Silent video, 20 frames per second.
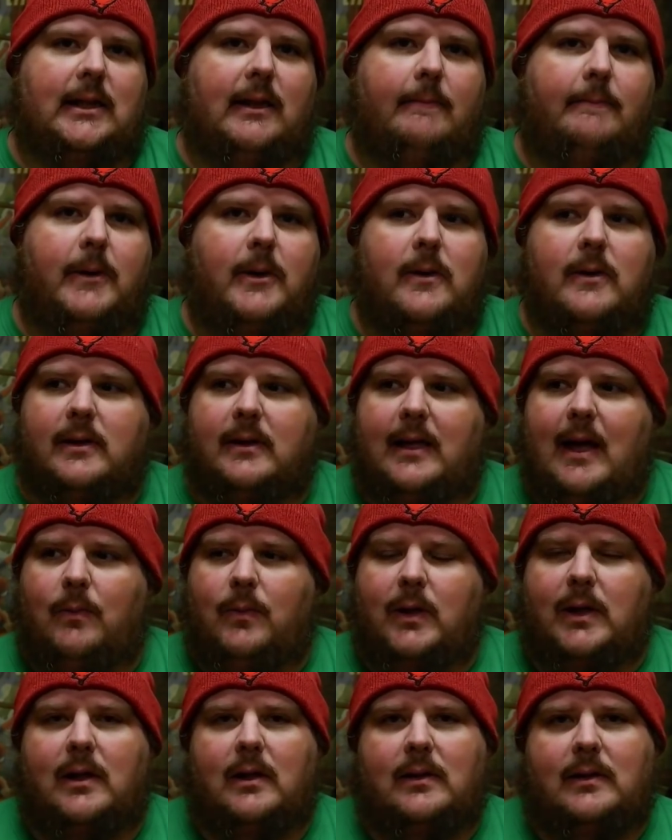in the book that
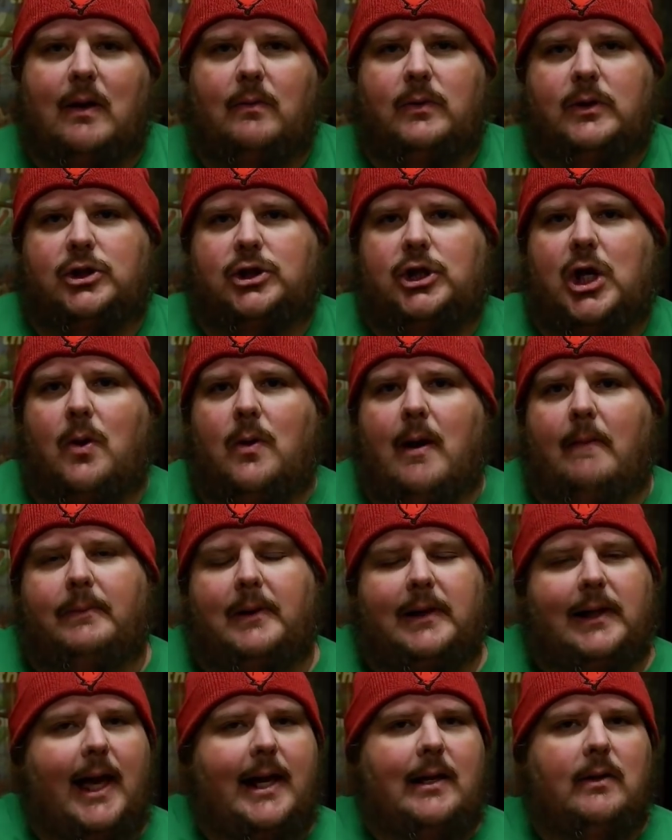would that would show up
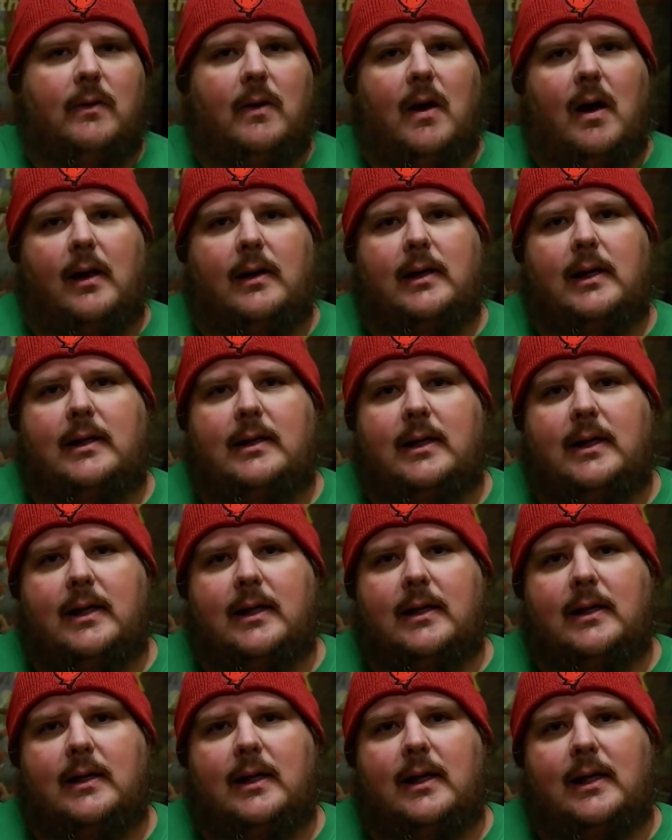later on in
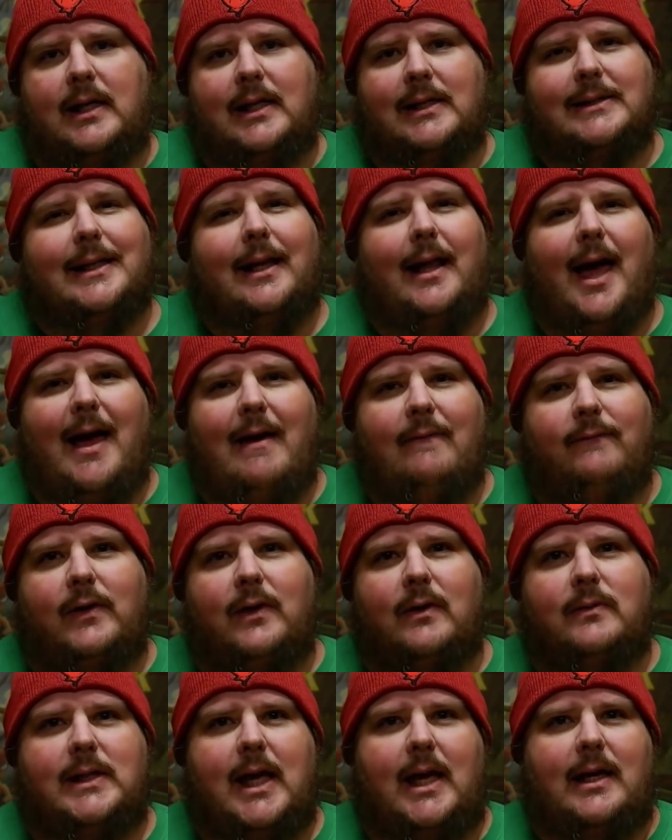his, in his life. You
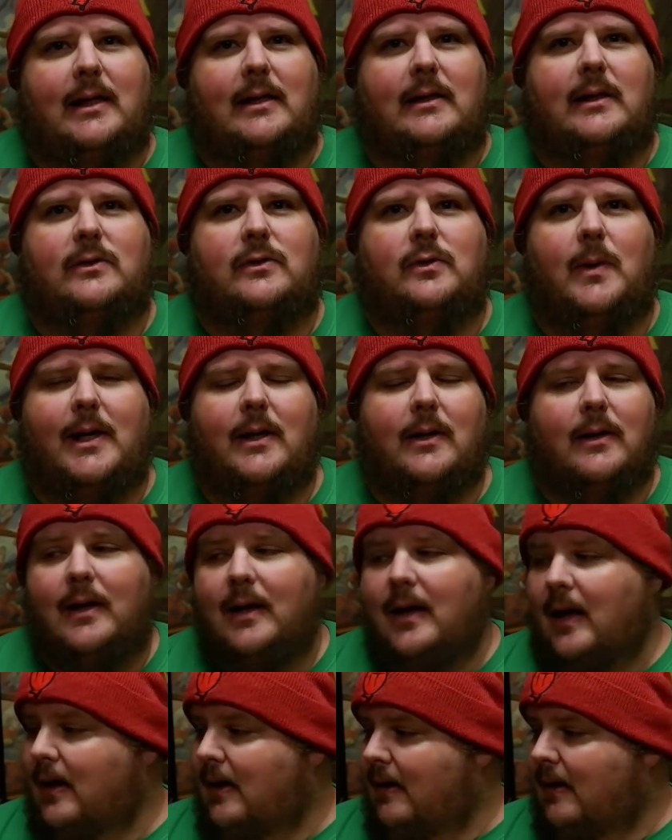know, taking to Twitter.